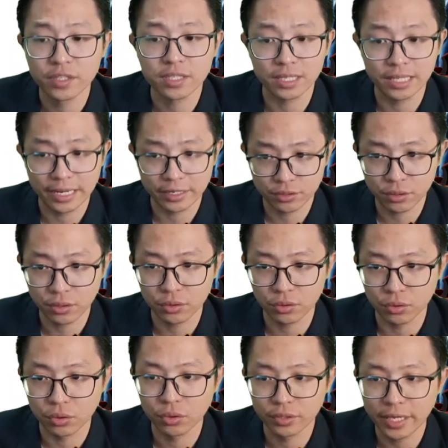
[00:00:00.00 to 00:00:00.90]
electron
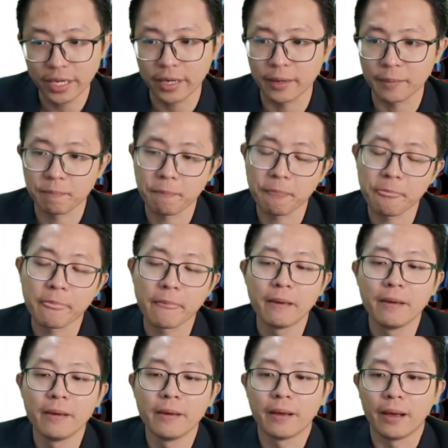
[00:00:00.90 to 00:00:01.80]
to go there.
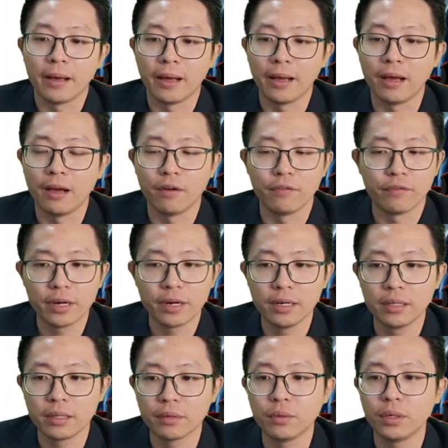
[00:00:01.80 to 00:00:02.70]
Very
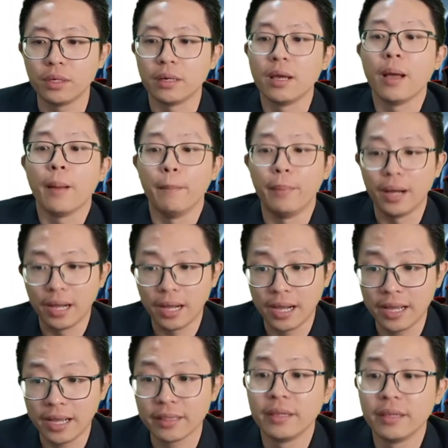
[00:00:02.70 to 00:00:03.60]
little work.
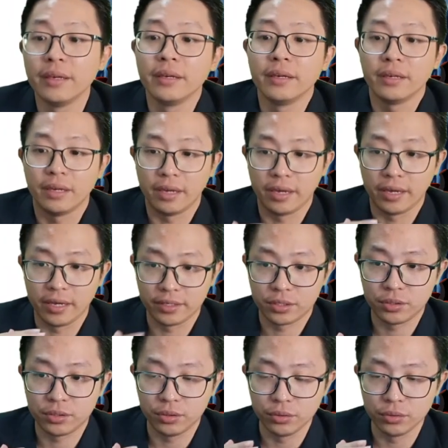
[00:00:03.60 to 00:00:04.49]
But
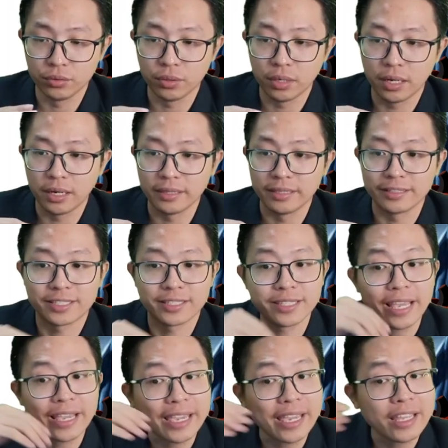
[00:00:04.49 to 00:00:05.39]
as the
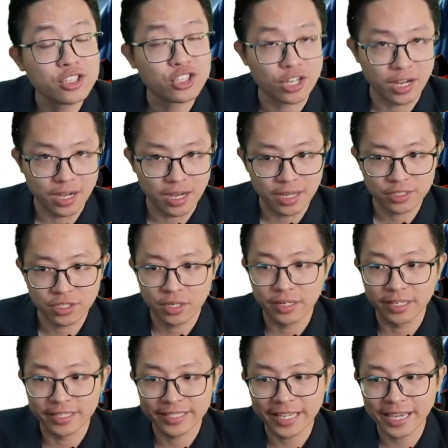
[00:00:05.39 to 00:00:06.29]

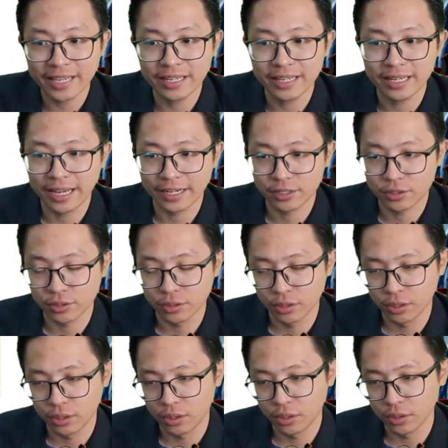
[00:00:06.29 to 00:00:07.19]
second
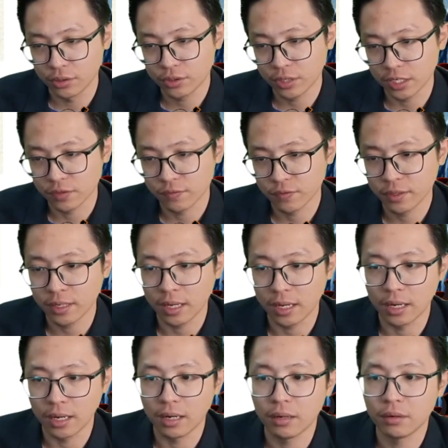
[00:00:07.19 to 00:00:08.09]
electron transfer
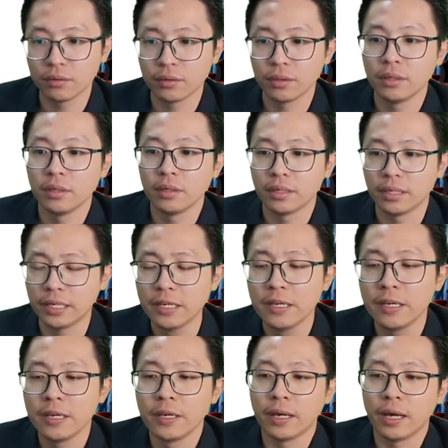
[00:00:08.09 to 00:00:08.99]
out.
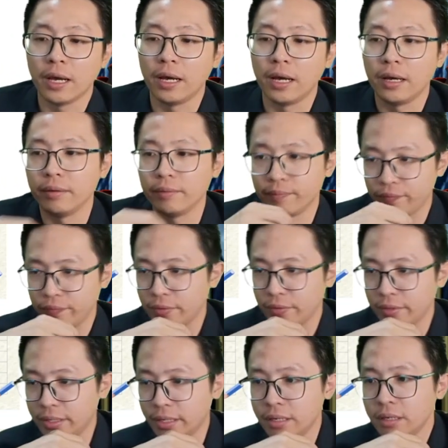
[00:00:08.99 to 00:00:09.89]
Now
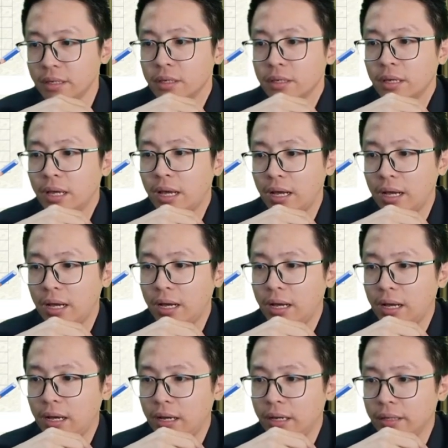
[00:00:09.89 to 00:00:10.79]
you
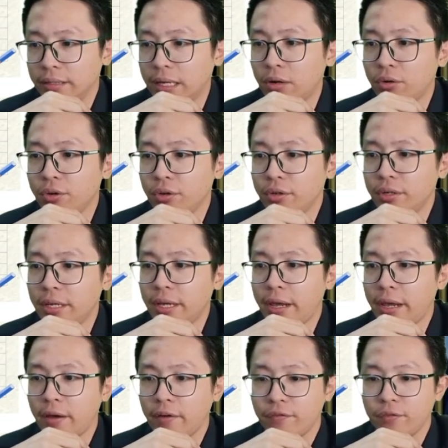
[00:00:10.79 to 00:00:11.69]
already
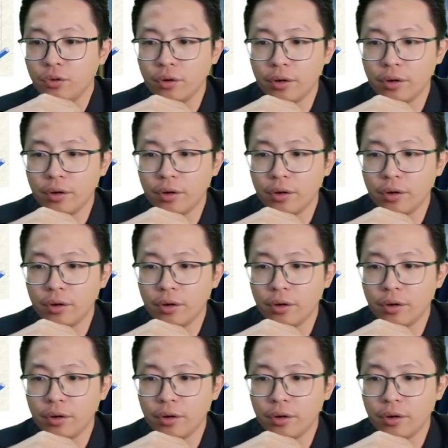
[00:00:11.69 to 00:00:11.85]
have